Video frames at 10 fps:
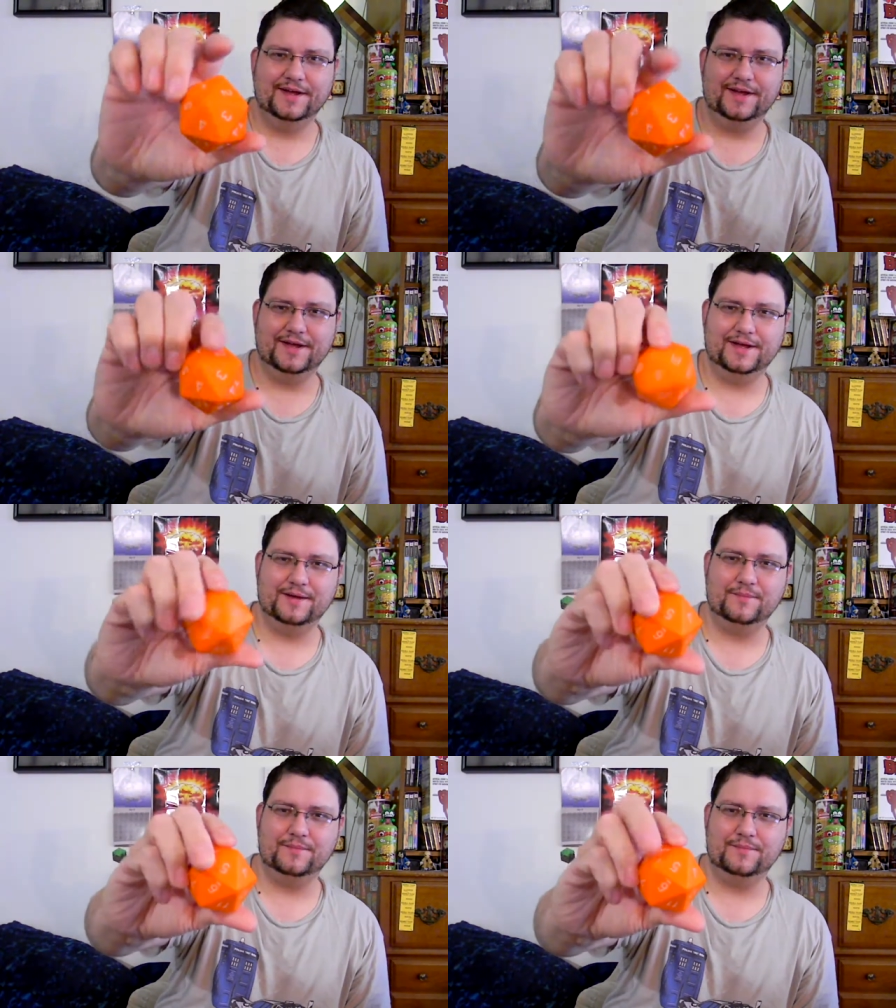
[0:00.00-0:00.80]

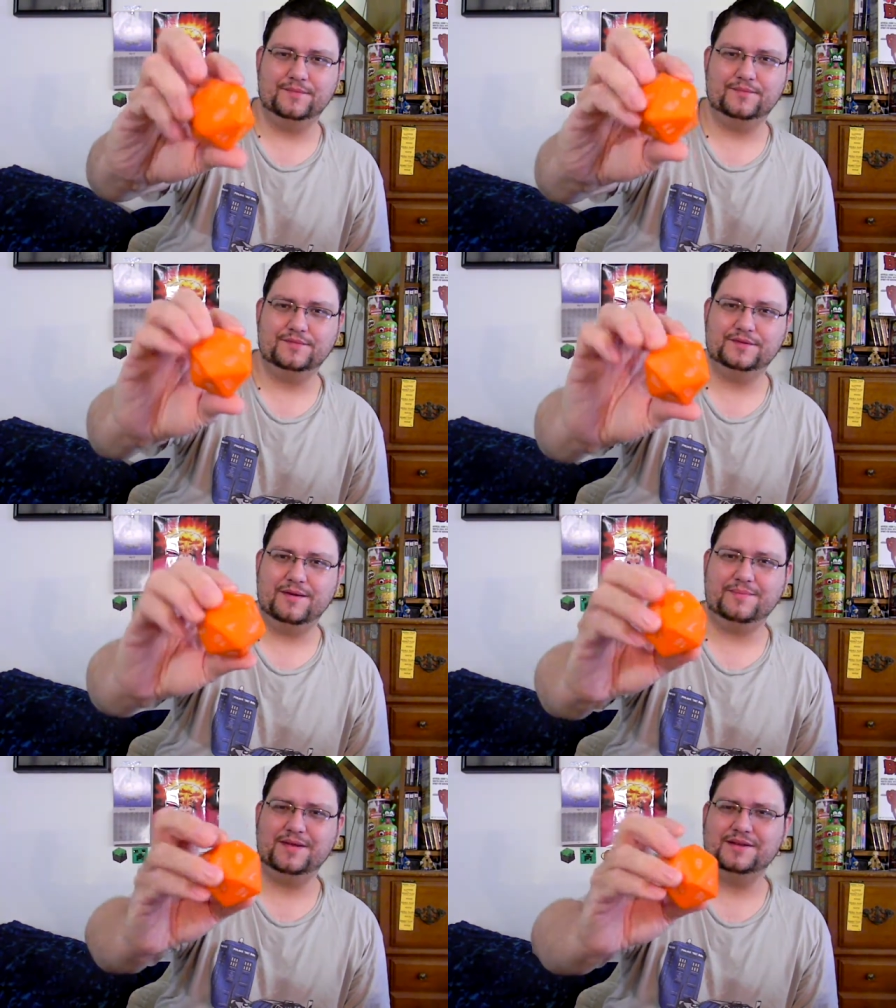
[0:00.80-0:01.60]
Um, this
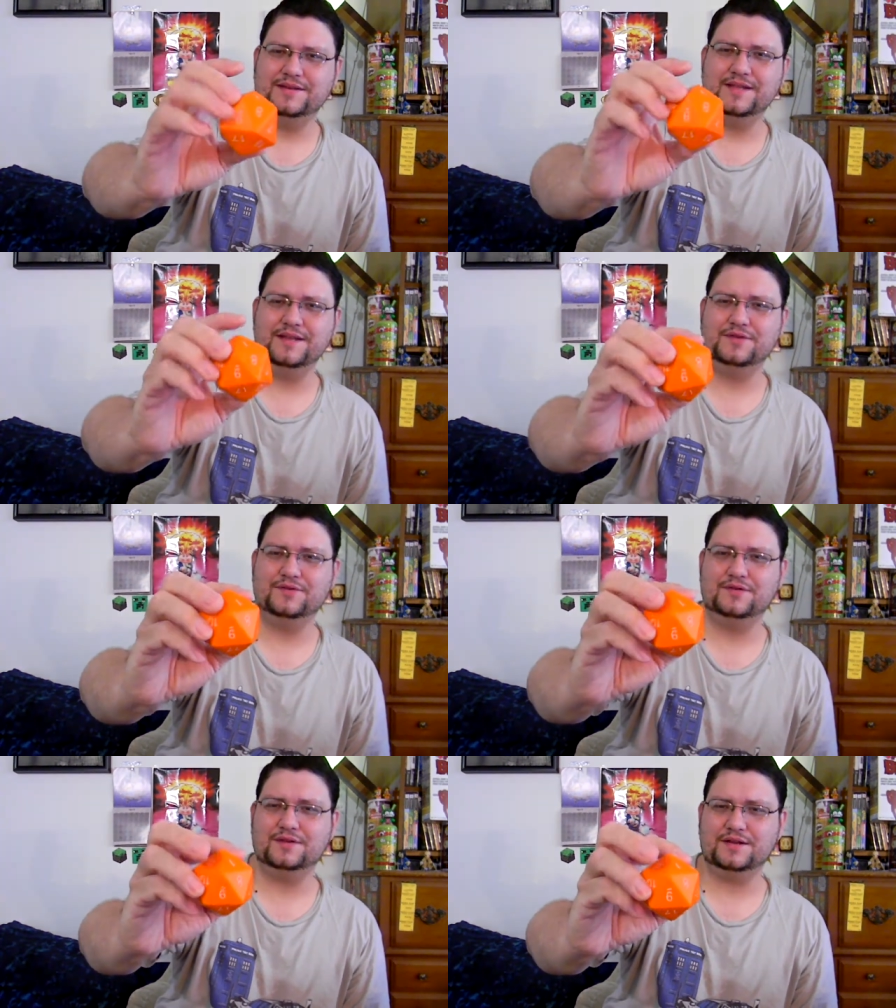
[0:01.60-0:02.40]
might be a D,
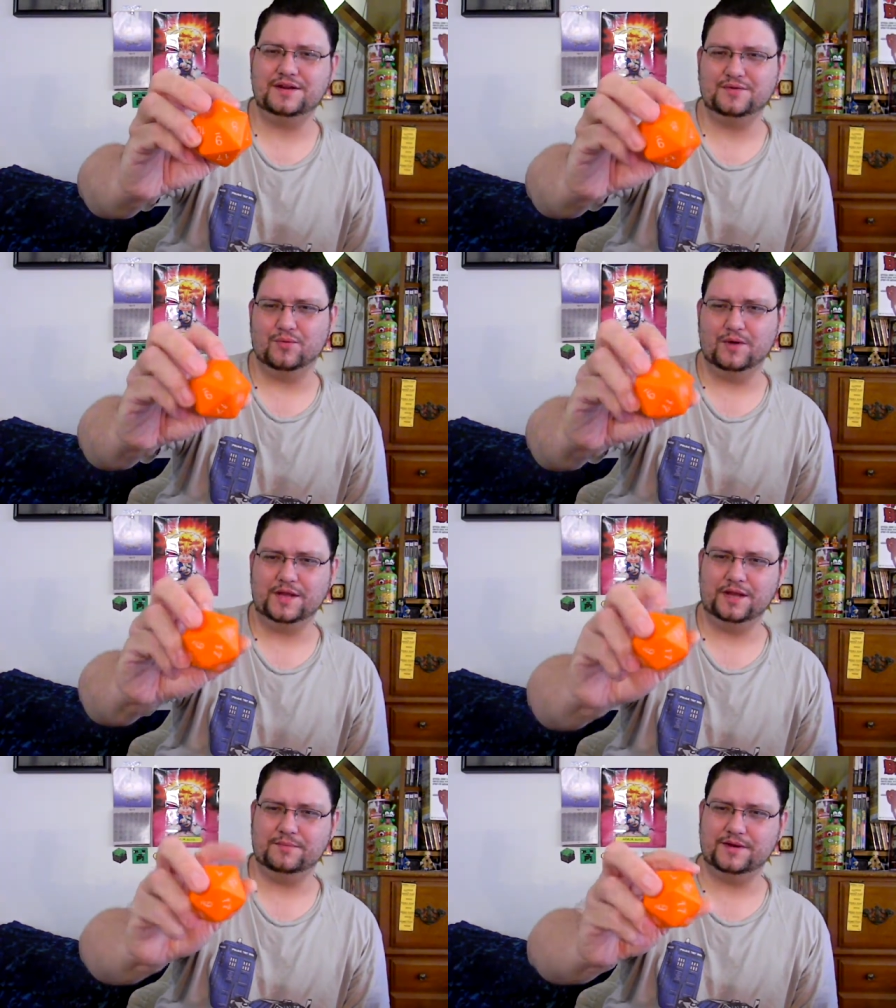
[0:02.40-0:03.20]

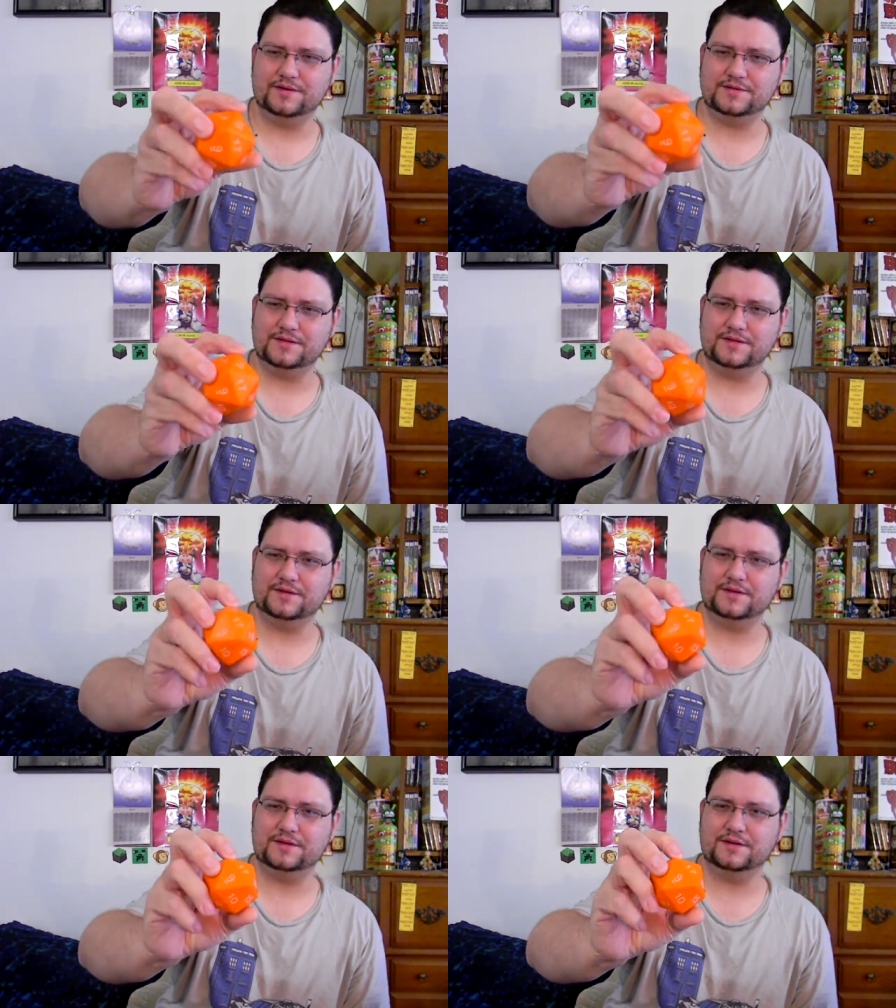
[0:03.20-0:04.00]
D20, but there's
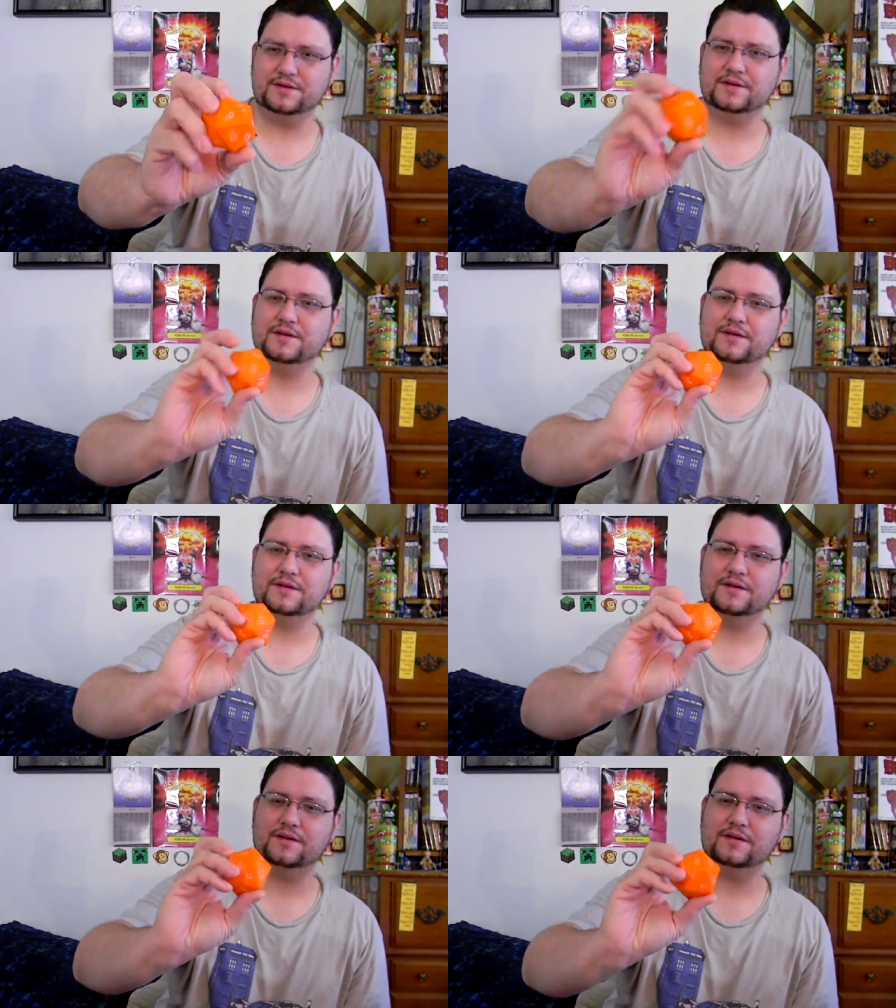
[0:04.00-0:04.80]
a...
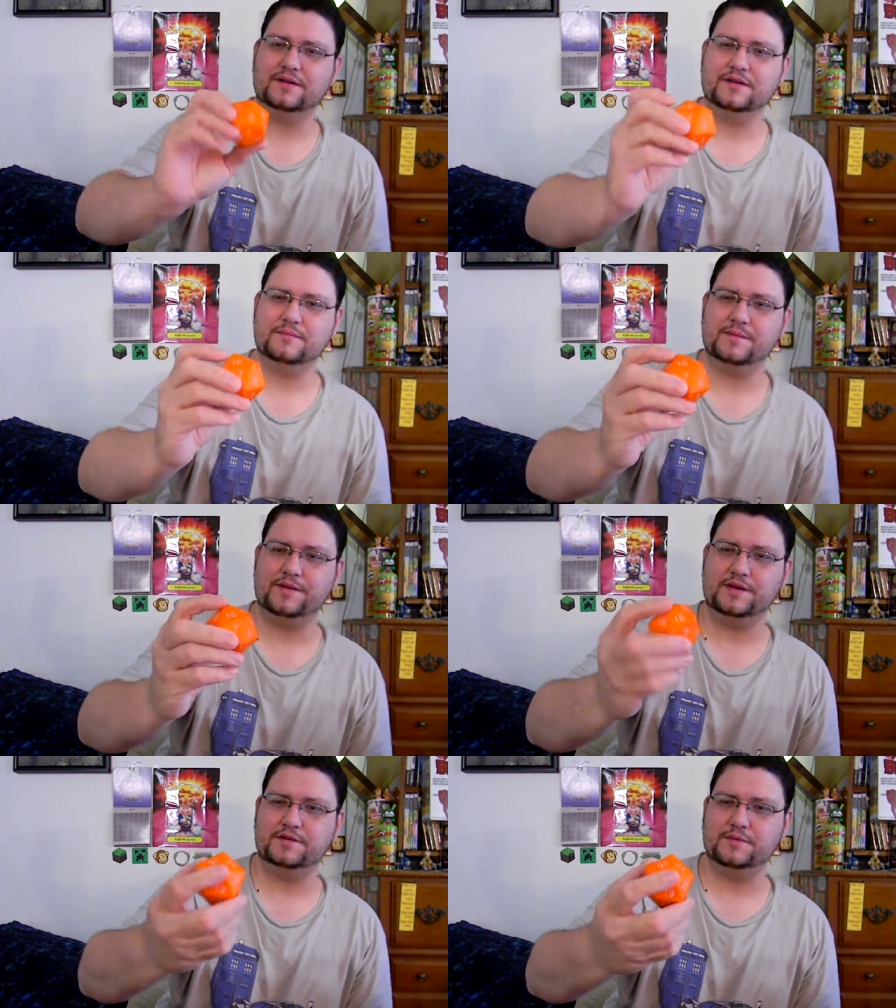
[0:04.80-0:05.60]
Eh, it might
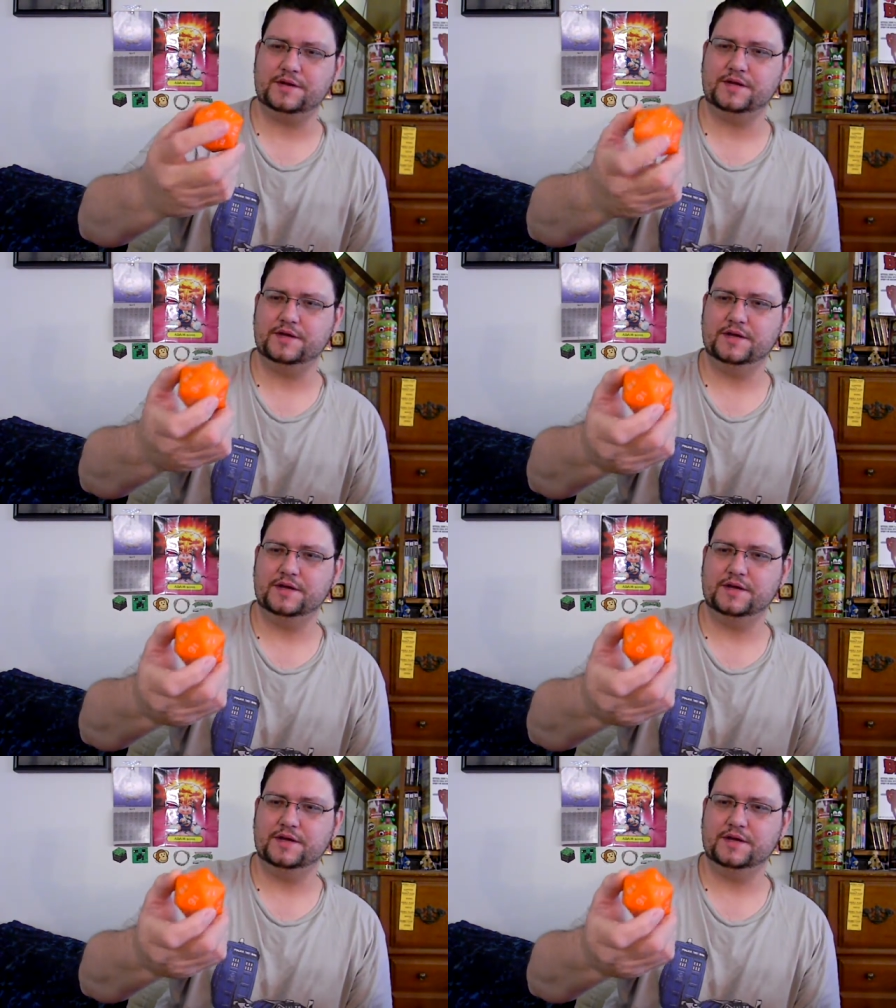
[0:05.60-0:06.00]
be a D20.